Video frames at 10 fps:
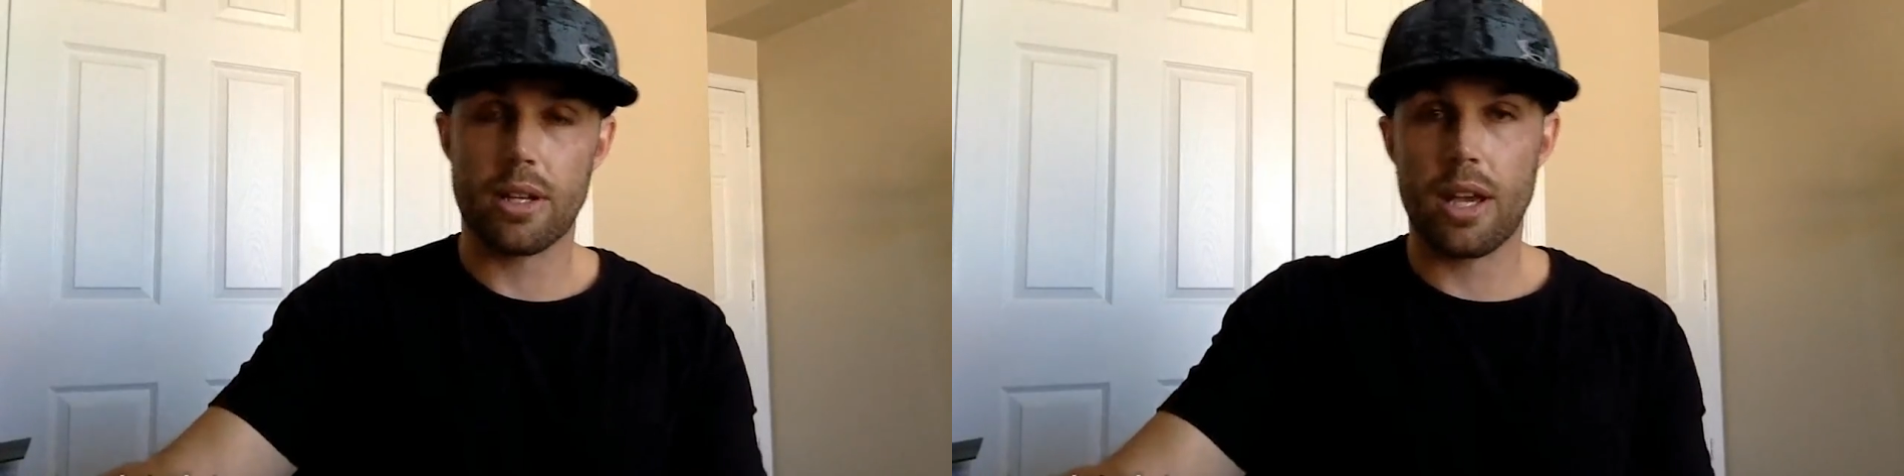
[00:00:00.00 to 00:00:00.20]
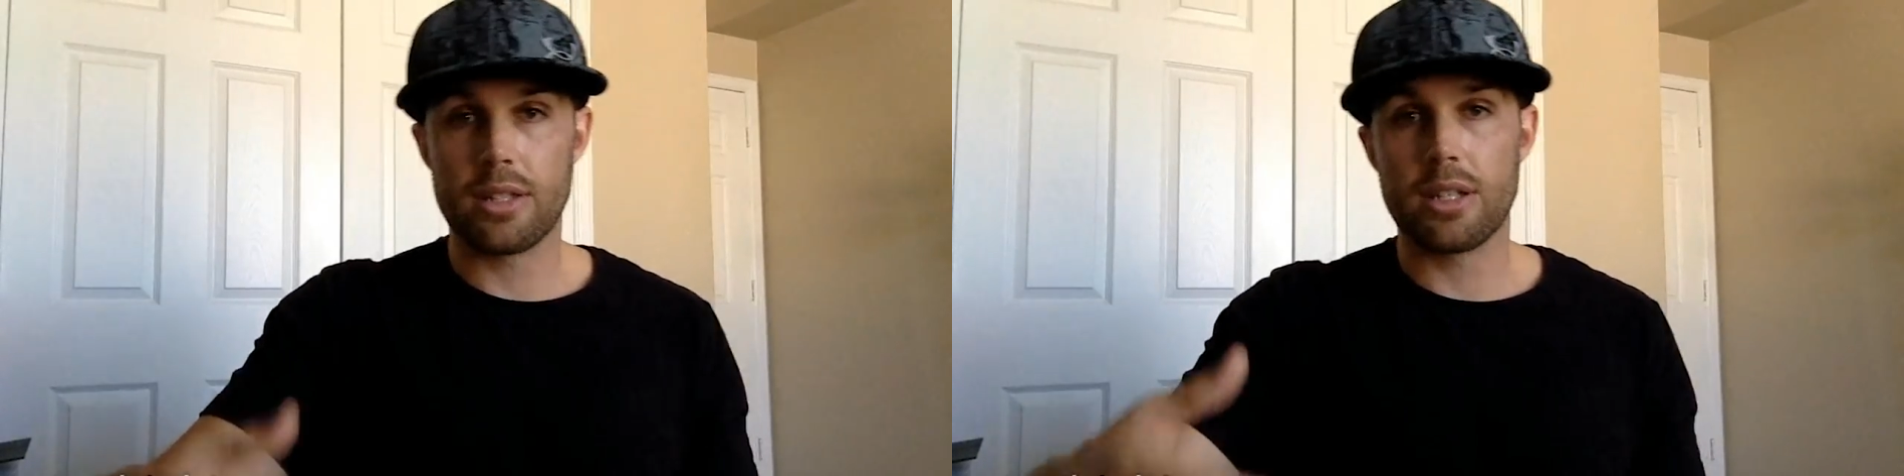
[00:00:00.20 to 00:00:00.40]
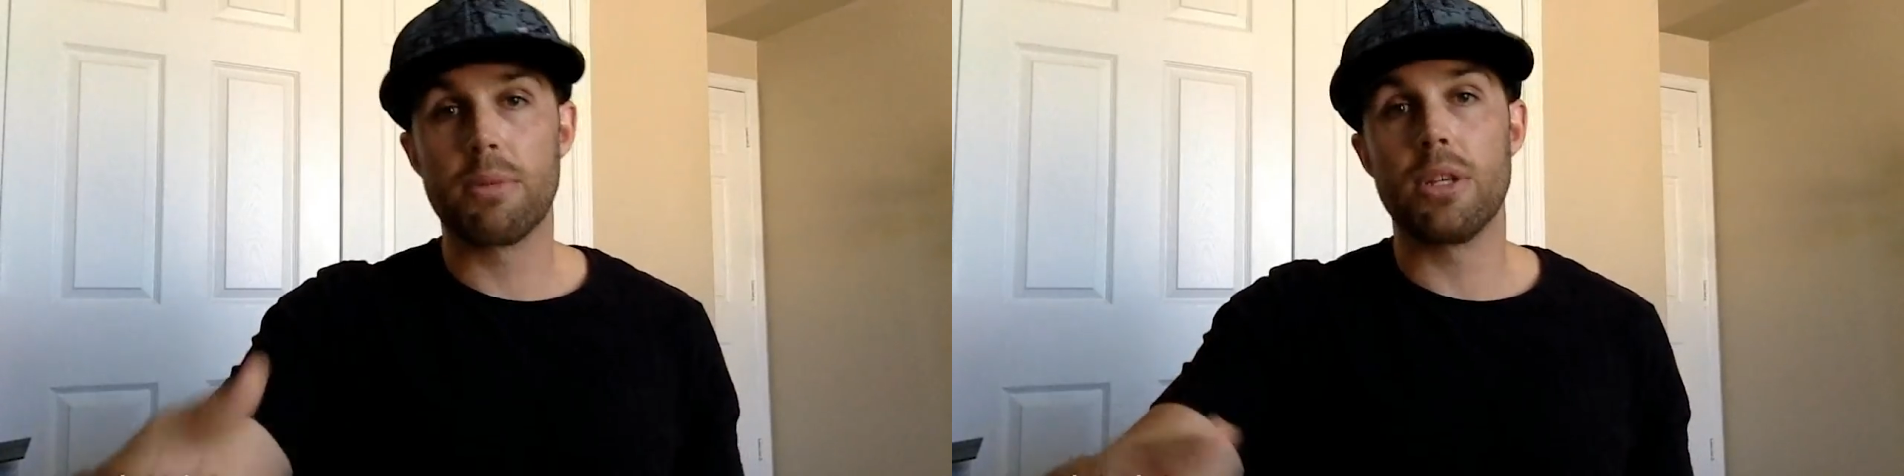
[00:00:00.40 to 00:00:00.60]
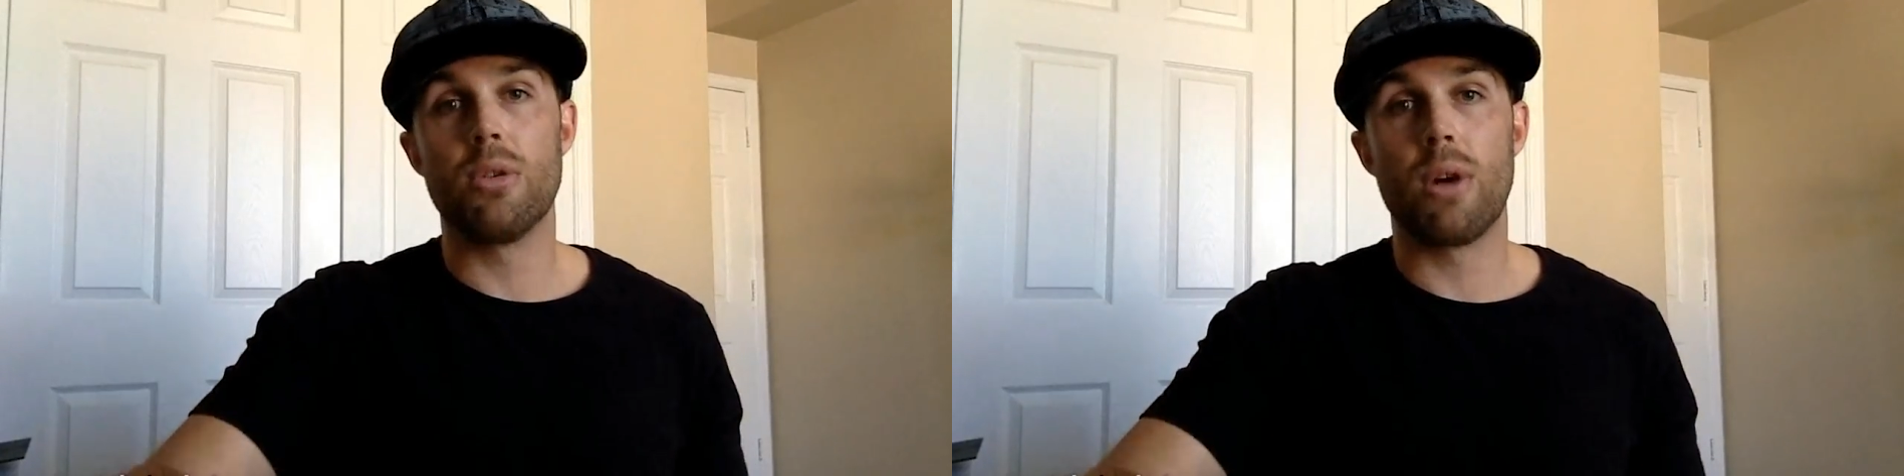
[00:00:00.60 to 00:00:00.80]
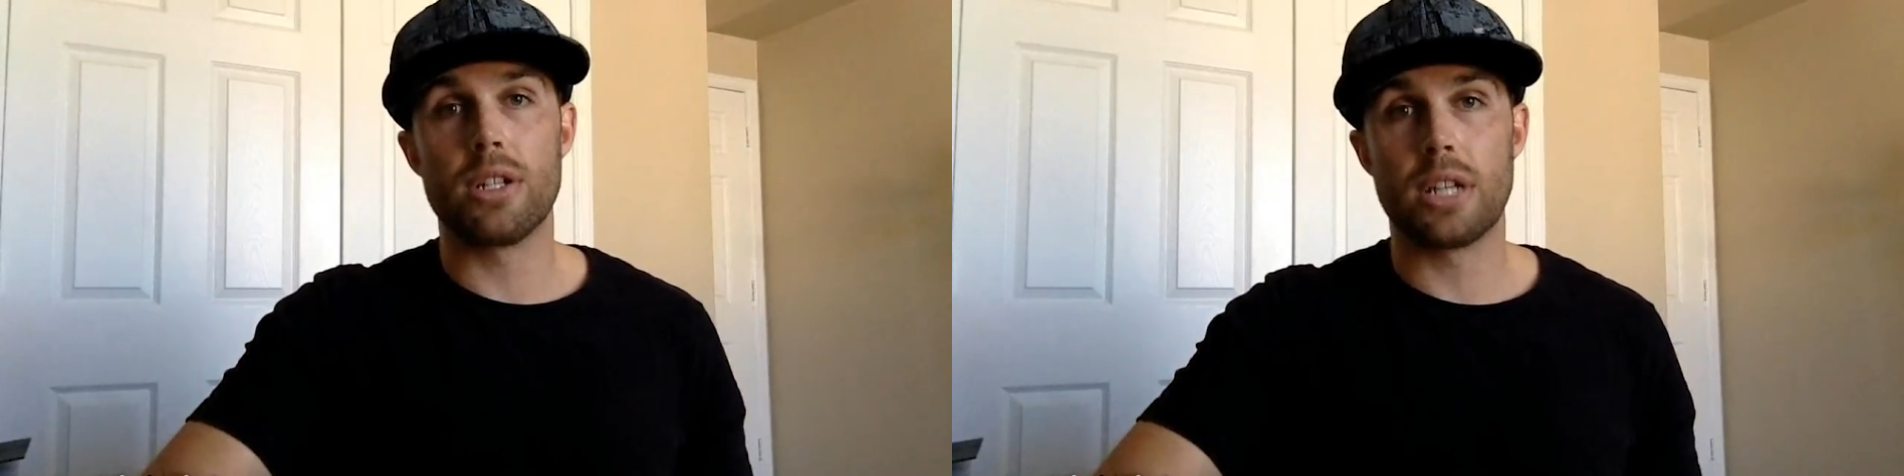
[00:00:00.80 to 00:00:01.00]
Okay, it's up to
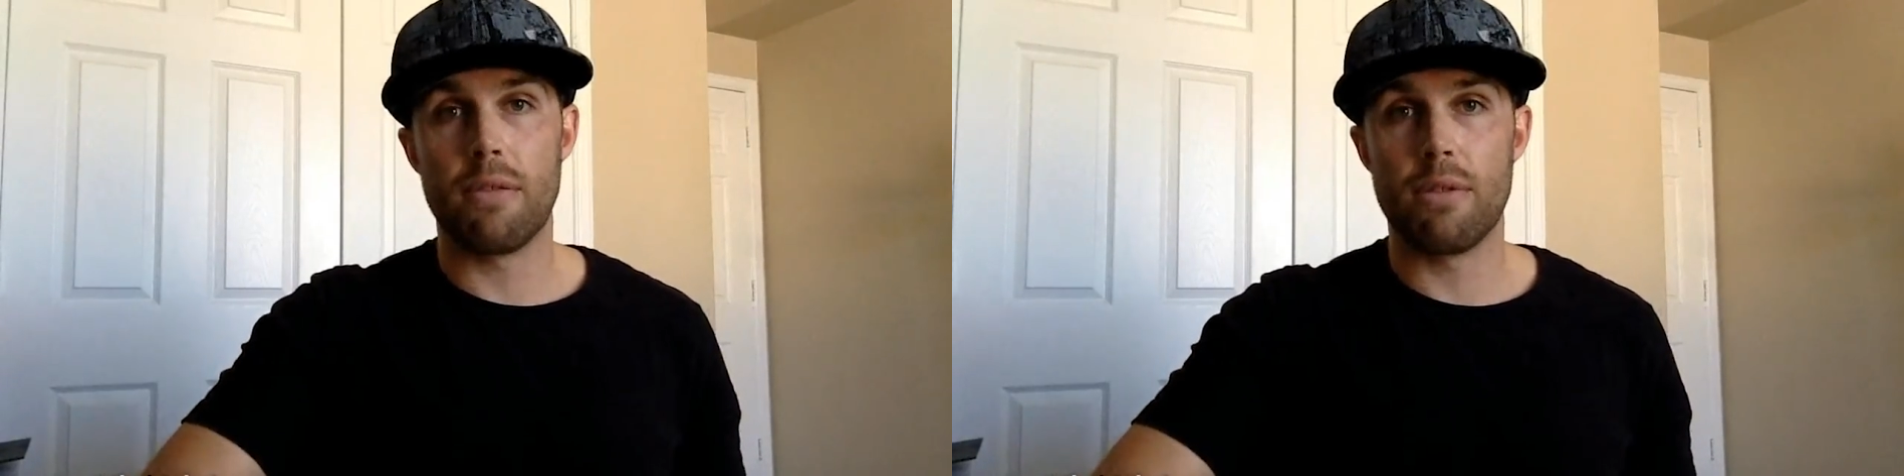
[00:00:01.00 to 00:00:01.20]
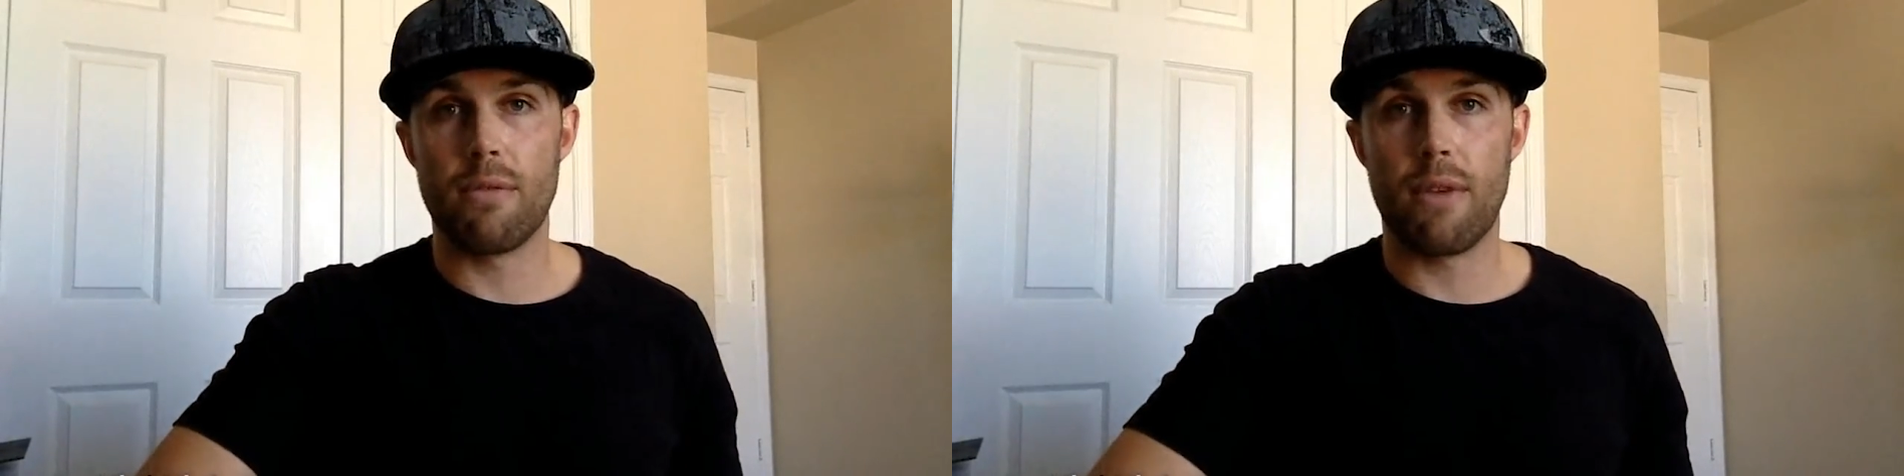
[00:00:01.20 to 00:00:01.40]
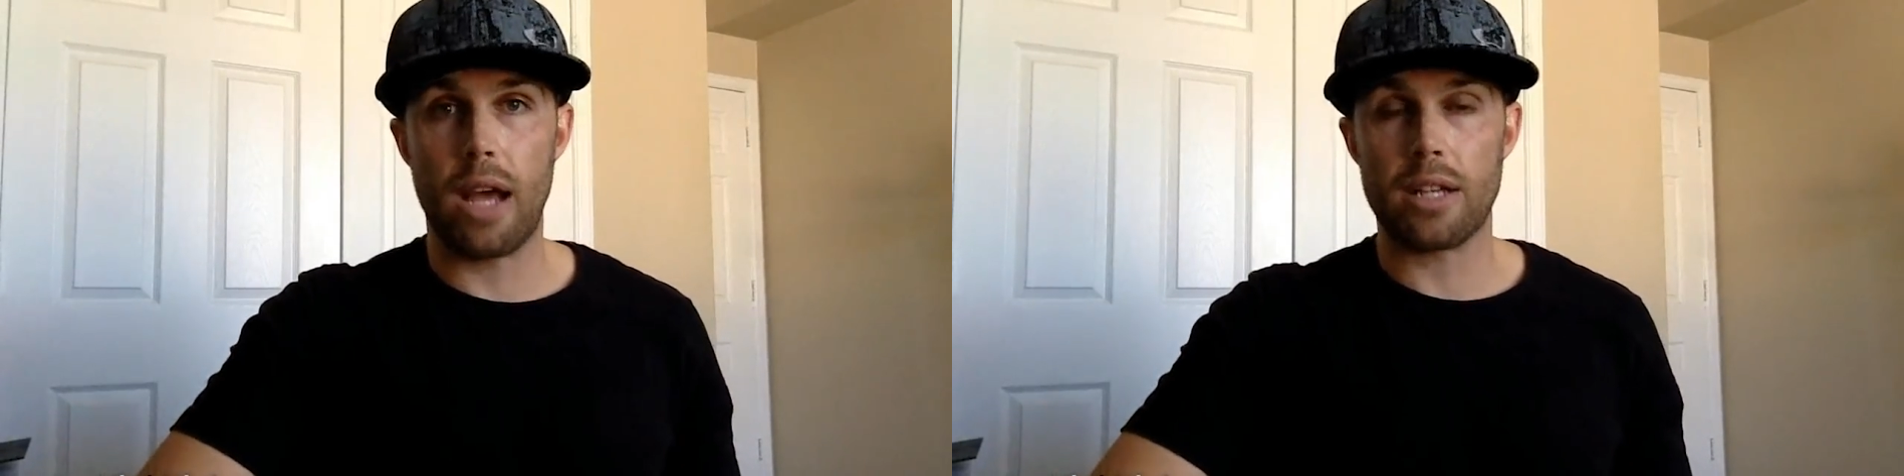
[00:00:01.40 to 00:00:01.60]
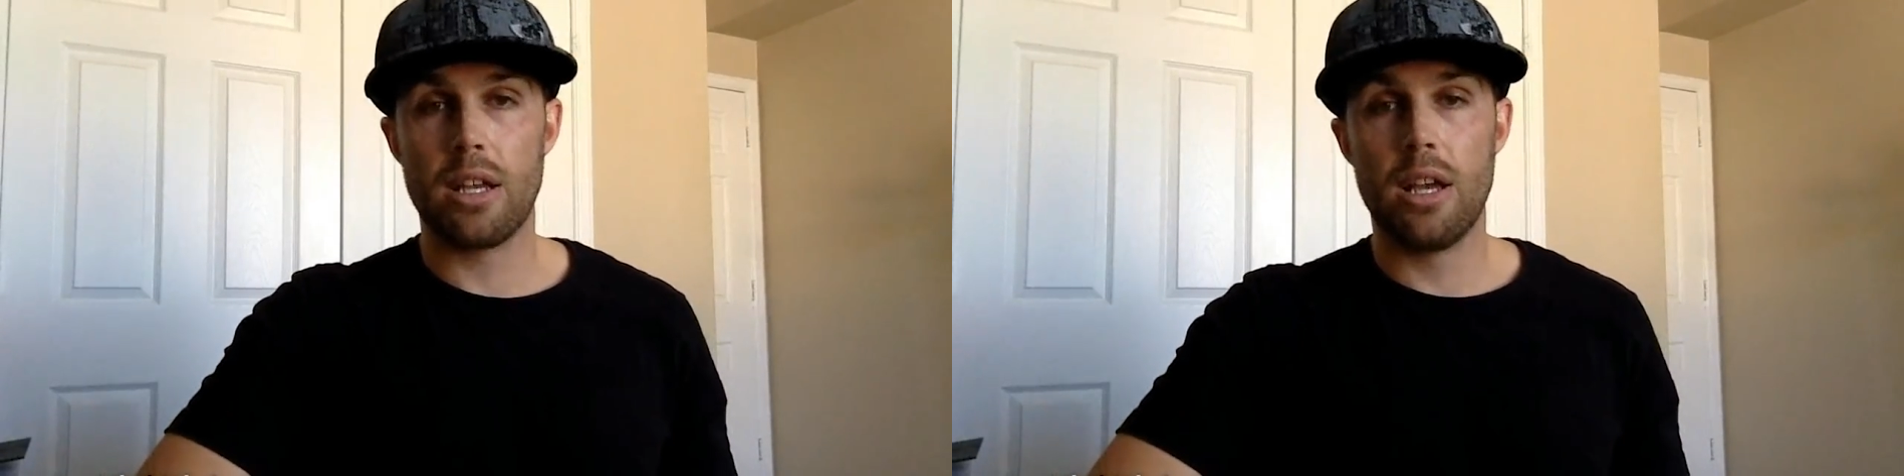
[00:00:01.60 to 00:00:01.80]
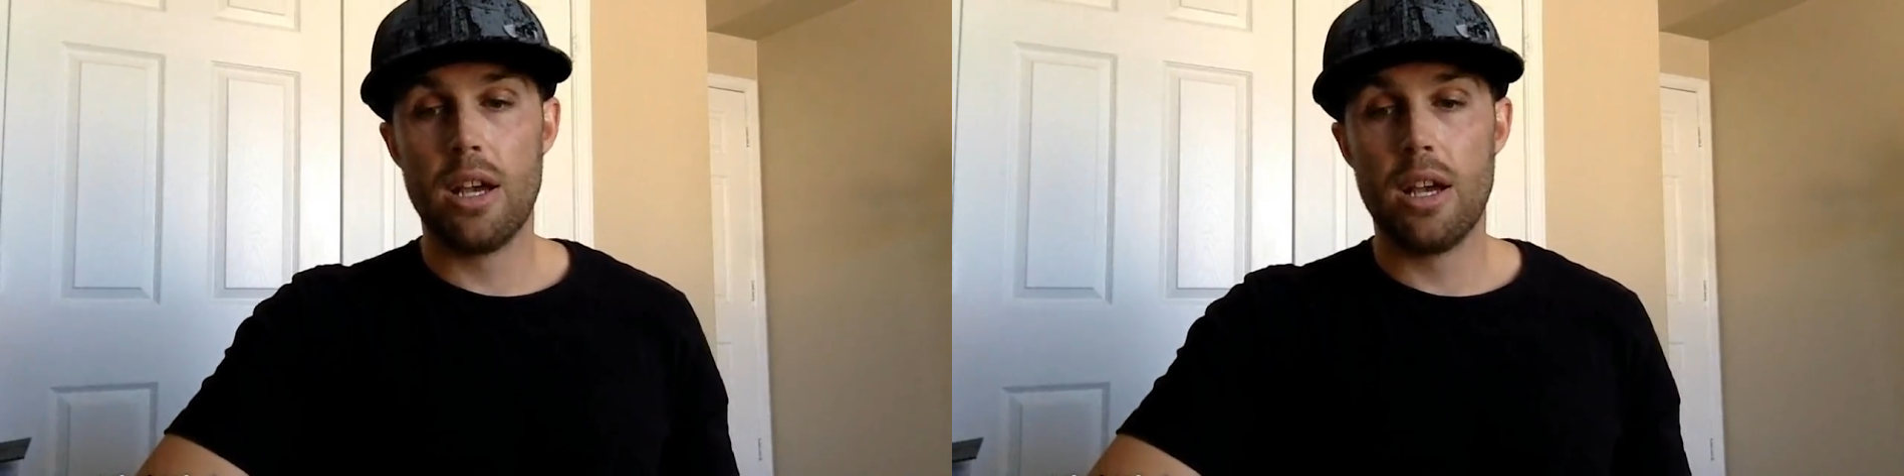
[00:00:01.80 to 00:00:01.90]
you. I just give you the facts.